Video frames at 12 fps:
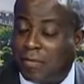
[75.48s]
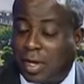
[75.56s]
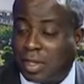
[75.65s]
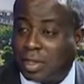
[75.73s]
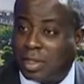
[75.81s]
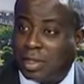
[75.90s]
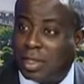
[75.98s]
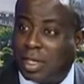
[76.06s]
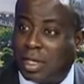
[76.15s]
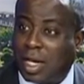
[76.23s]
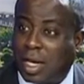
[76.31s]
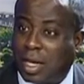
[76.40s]
funds.
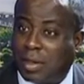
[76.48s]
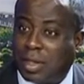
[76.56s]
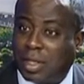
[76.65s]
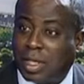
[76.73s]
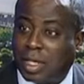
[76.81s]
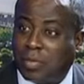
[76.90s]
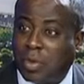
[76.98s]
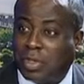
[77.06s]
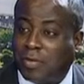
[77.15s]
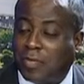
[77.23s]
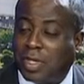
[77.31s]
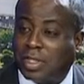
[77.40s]
Uh, and I think that
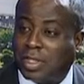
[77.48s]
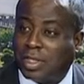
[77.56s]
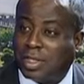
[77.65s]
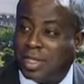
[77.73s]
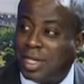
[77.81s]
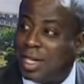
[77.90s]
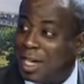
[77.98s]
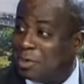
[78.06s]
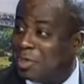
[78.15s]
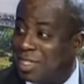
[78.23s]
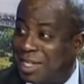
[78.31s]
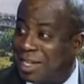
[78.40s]
most investors, as
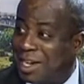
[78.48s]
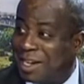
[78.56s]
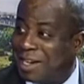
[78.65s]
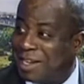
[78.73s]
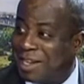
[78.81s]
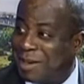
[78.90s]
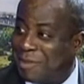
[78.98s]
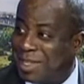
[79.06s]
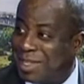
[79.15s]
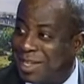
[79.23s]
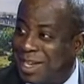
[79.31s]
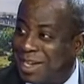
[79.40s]
you've seen lately, I
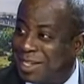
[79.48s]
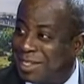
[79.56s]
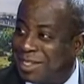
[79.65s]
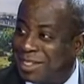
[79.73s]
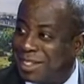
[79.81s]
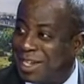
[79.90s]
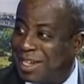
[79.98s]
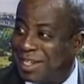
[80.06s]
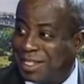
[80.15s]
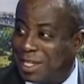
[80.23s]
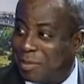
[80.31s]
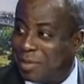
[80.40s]
mean, the NSE has taken
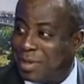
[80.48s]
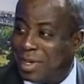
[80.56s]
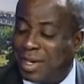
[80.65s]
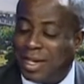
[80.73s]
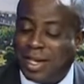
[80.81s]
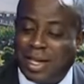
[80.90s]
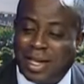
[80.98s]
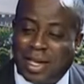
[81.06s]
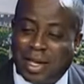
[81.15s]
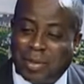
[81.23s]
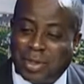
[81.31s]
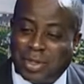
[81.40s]
a dip.
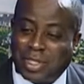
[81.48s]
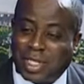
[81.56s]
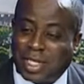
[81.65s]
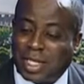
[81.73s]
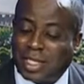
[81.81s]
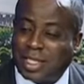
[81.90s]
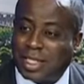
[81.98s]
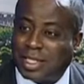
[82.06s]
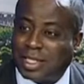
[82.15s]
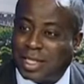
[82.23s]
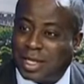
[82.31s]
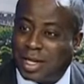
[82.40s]
Uh, not to say that
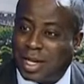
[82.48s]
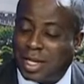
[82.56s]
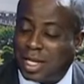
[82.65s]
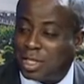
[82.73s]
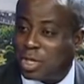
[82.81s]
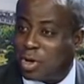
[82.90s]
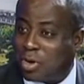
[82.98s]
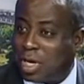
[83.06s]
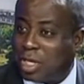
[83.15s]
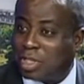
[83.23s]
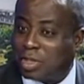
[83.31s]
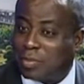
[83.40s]
it's, there's a
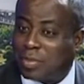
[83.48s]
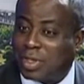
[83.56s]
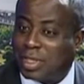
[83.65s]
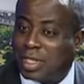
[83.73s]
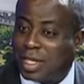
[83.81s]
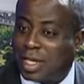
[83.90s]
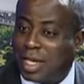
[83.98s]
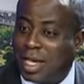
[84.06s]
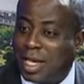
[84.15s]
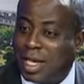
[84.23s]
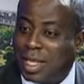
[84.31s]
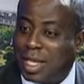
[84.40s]
correlation, but
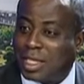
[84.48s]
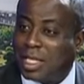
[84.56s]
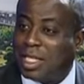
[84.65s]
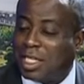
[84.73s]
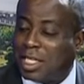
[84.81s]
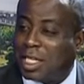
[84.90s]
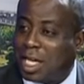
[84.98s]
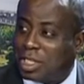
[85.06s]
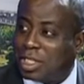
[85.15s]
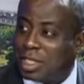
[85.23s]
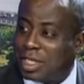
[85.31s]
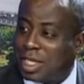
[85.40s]
there's an
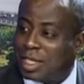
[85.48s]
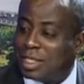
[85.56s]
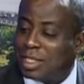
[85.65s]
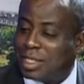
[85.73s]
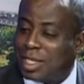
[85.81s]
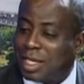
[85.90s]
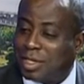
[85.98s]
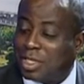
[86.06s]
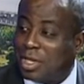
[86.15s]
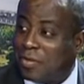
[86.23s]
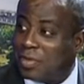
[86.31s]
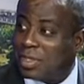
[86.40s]
indication that there is
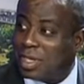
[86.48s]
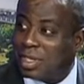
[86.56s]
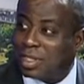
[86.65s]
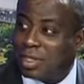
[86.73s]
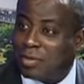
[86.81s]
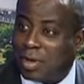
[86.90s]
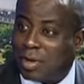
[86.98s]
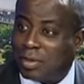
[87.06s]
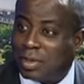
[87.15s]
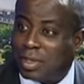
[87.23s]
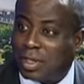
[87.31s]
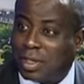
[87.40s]
nervousness
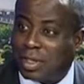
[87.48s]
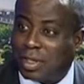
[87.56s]
around